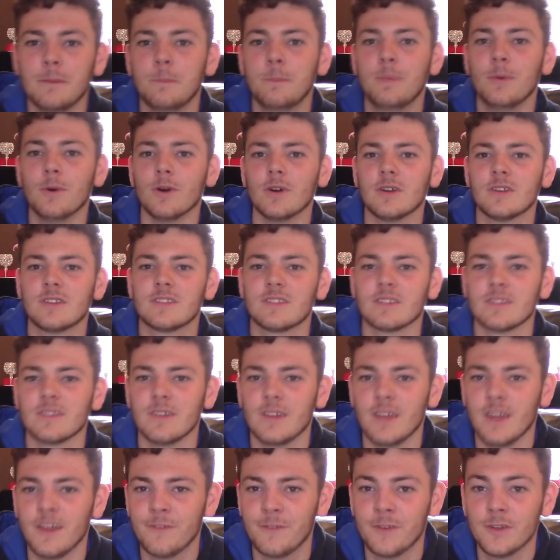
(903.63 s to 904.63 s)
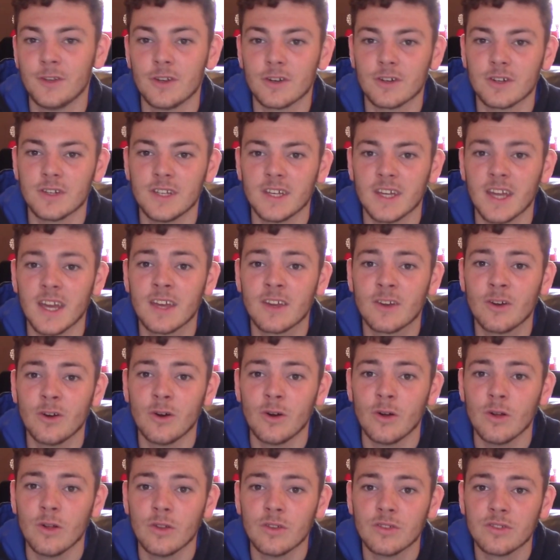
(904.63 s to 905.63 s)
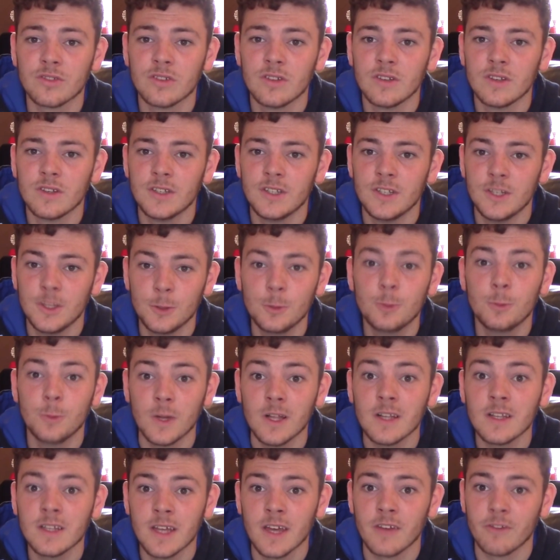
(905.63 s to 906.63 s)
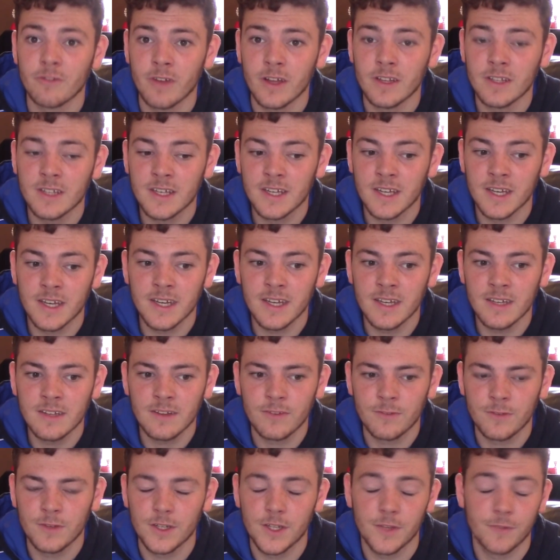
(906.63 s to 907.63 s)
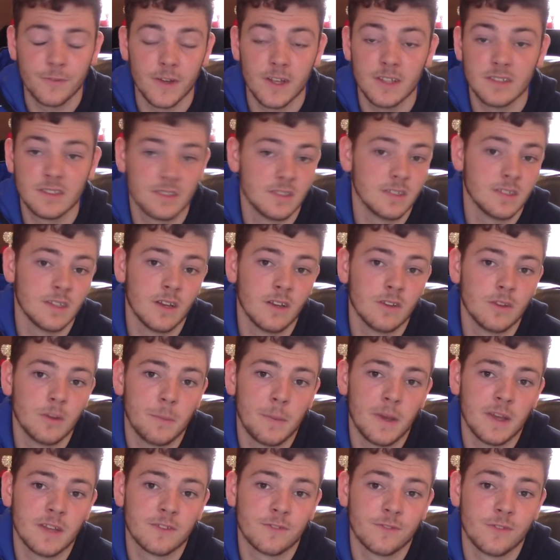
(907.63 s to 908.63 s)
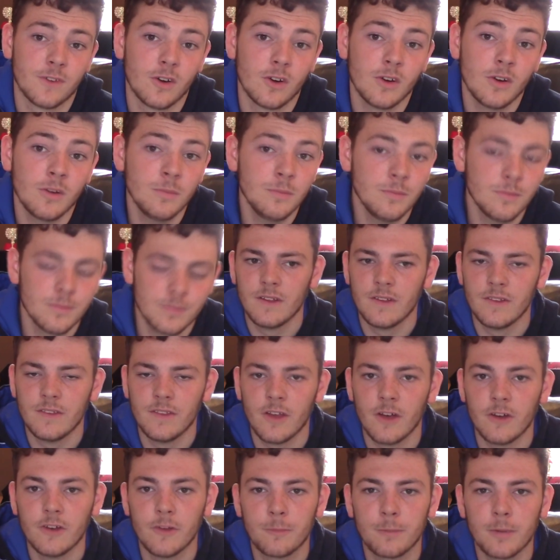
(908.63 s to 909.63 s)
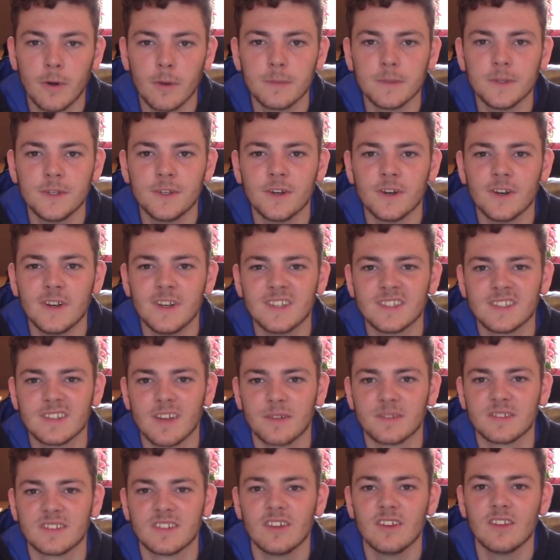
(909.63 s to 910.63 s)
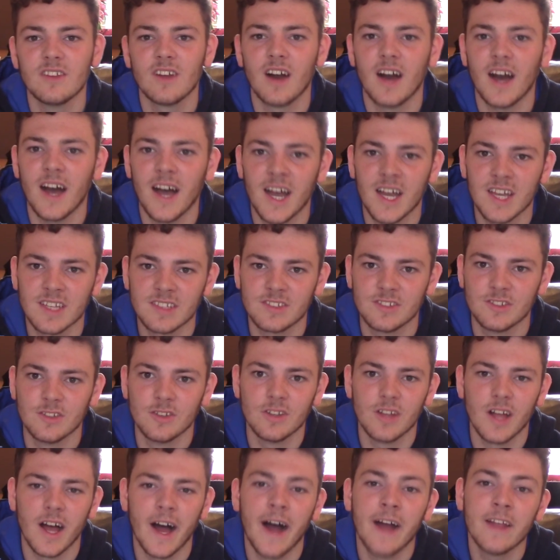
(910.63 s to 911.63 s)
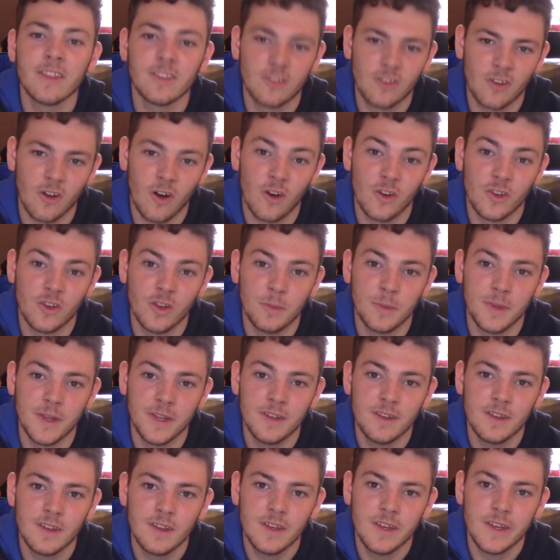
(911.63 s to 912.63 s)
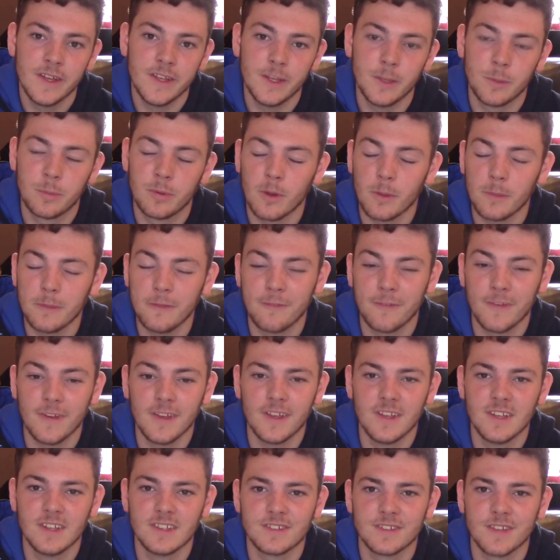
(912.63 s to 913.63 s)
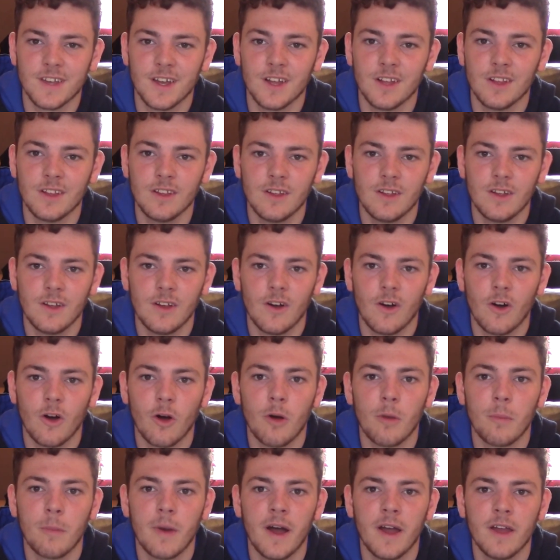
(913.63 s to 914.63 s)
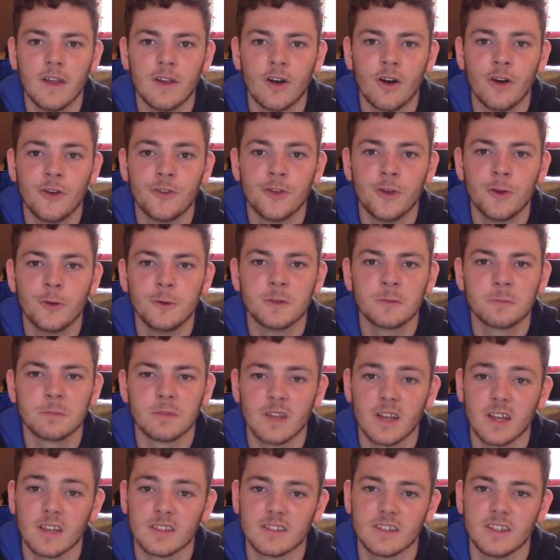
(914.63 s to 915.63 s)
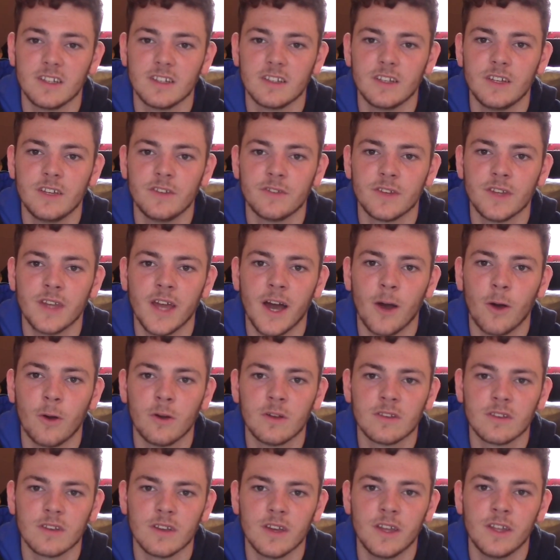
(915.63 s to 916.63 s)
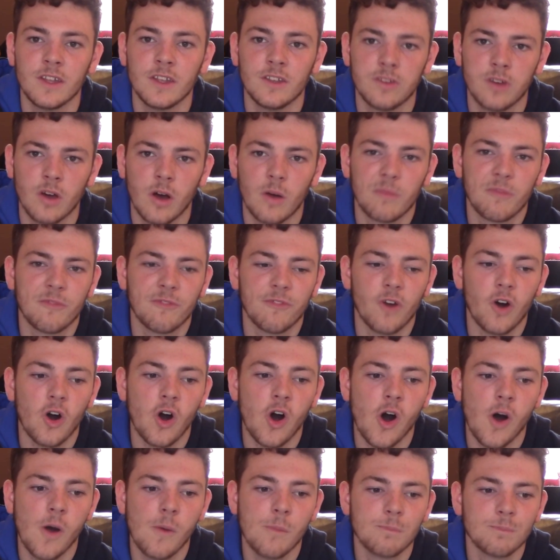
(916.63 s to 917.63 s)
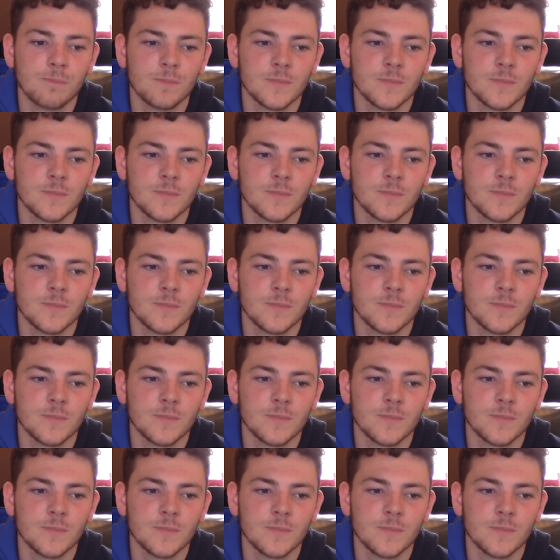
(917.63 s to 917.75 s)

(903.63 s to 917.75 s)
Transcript: But if you're not going to get goals, you will get relegated if your defence isn't on the best form. Now, you've probably noticed I've still got Arsenal and Tottenham in. You're probably thinking to yourself, oh my god, who is Plasky leaving out at the top 4?